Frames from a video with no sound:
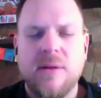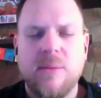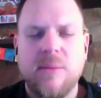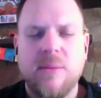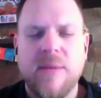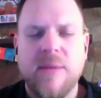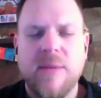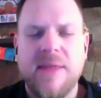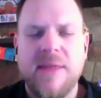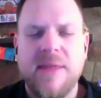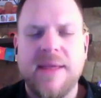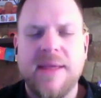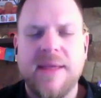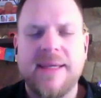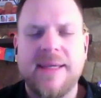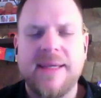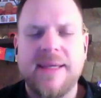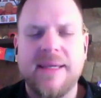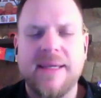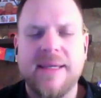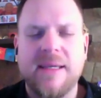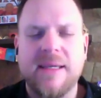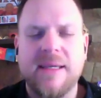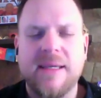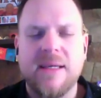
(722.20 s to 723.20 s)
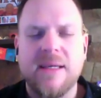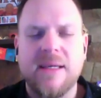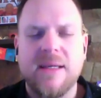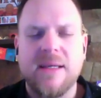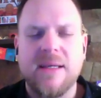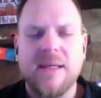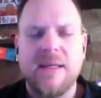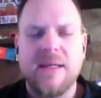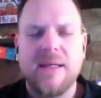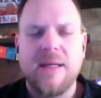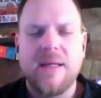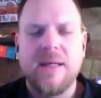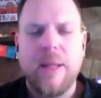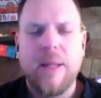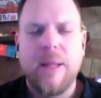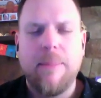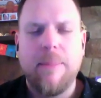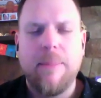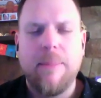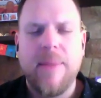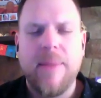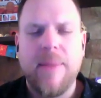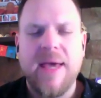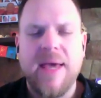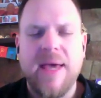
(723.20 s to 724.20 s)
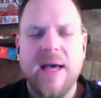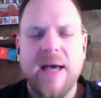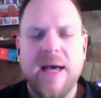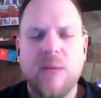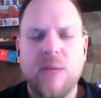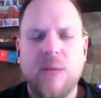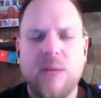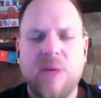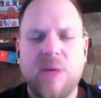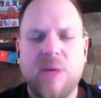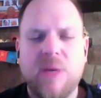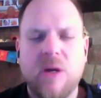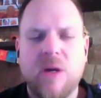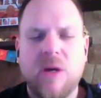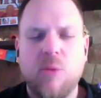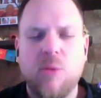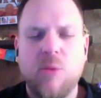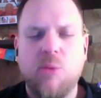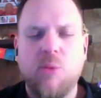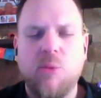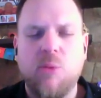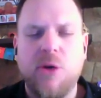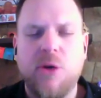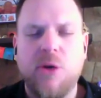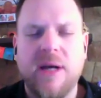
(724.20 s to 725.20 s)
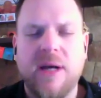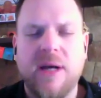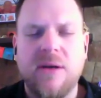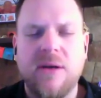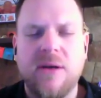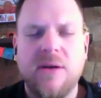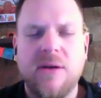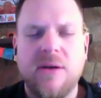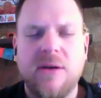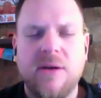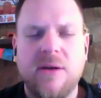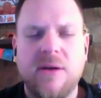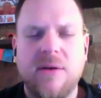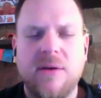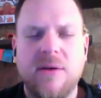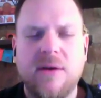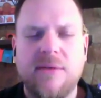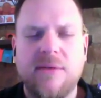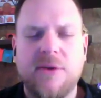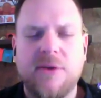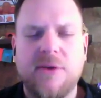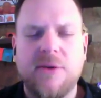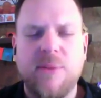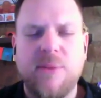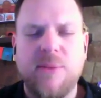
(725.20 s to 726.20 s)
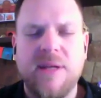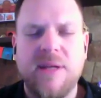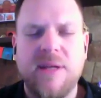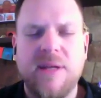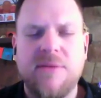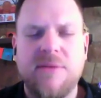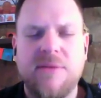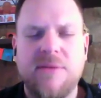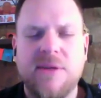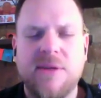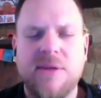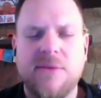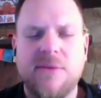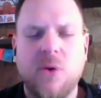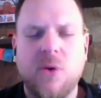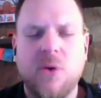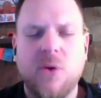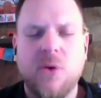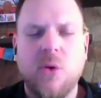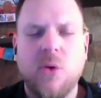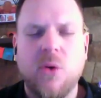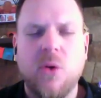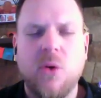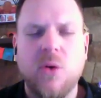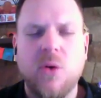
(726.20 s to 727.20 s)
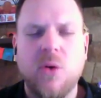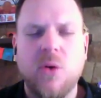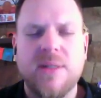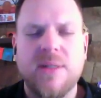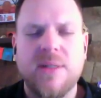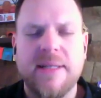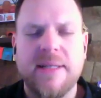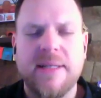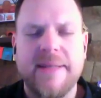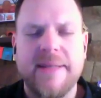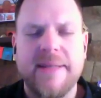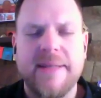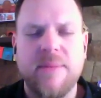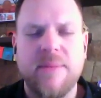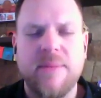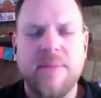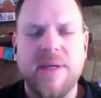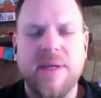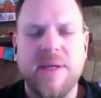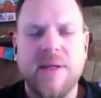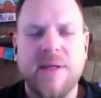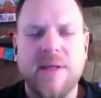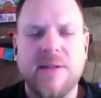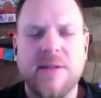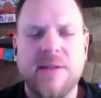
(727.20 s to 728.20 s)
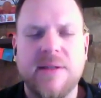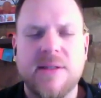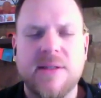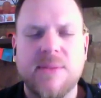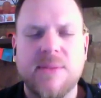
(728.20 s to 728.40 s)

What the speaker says: by thinking, may I become a Buddha for the benefit of all sentient beings.